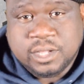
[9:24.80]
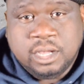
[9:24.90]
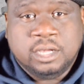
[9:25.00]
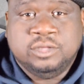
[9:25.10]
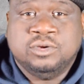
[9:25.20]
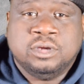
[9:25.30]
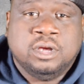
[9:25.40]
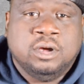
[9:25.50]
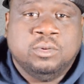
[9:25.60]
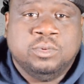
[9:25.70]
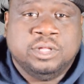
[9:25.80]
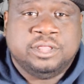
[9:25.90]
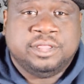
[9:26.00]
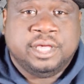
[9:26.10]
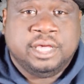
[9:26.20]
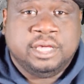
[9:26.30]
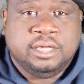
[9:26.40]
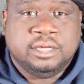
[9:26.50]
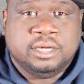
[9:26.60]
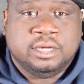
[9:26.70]
You can go with
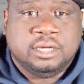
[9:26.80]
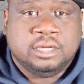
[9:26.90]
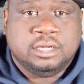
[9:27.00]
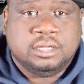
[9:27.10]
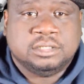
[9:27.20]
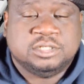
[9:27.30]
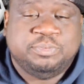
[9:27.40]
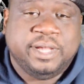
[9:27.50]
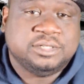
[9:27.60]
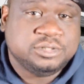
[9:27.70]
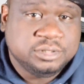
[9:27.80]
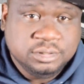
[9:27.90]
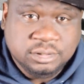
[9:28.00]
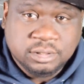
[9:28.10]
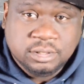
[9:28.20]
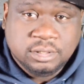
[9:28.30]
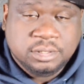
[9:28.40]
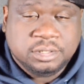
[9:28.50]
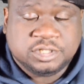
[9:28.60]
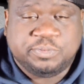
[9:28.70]
a Spectra
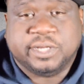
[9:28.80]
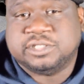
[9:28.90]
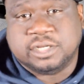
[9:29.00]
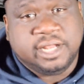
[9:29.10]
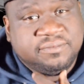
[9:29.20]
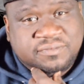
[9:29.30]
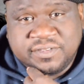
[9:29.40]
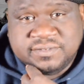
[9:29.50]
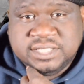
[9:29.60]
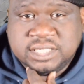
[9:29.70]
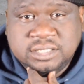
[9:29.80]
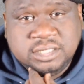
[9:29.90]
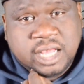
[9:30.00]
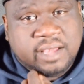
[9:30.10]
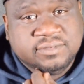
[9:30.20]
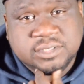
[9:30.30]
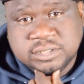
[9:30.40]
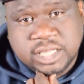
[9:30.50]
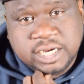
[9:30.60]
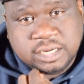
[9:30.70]
1115. I've
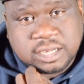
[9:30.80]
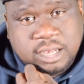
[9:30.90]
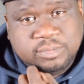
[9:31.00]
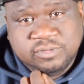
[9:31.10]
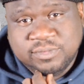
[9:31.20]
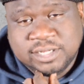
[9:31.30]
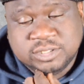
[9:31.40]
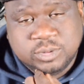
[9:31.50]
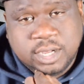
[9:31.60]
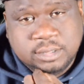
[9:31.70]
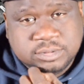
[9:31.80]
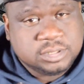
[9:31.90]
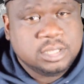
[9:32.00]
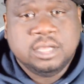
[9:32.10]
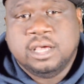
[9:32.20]
used that in a couple of my swaps.